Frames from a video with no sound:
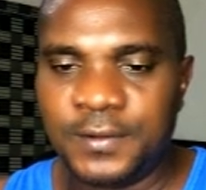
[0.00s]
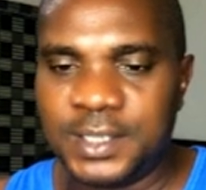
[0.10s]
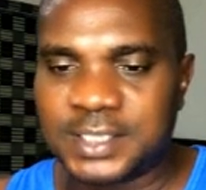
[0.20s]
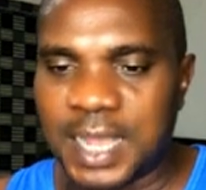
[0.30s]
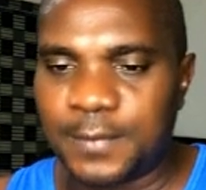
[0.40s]

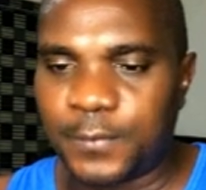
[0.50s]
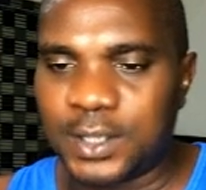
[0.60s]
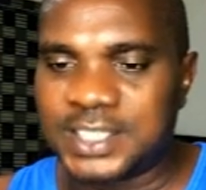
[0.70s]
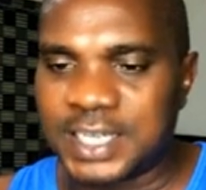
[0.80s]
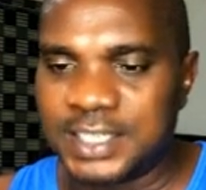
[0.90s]
real-time
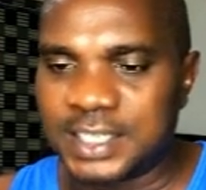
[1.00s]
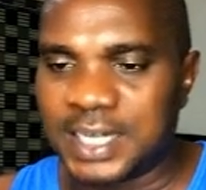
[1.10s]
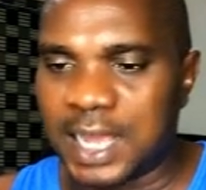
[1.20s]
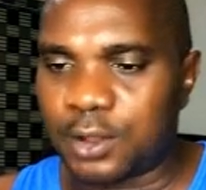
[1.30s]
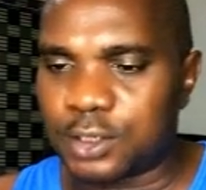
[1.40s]
voice changing
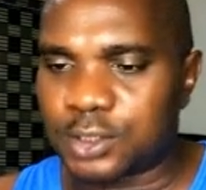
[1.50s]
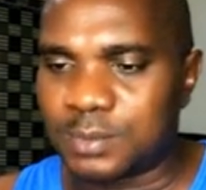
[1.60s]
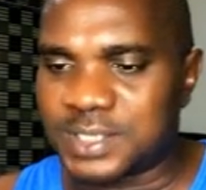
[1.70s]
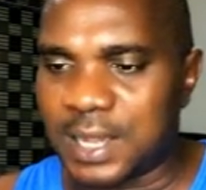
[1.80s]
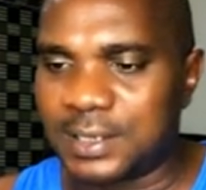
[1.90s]
and custom
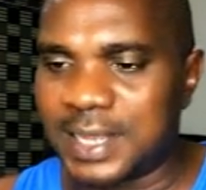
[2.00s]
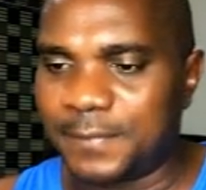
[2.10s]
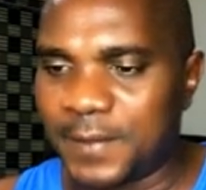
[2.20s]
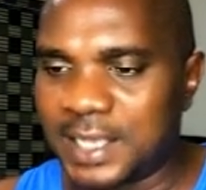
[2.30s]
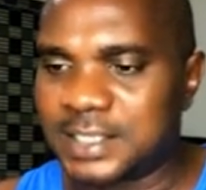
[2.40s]
sound
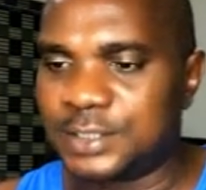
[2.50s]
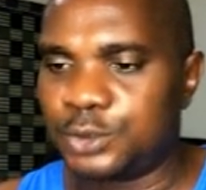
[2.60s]
effects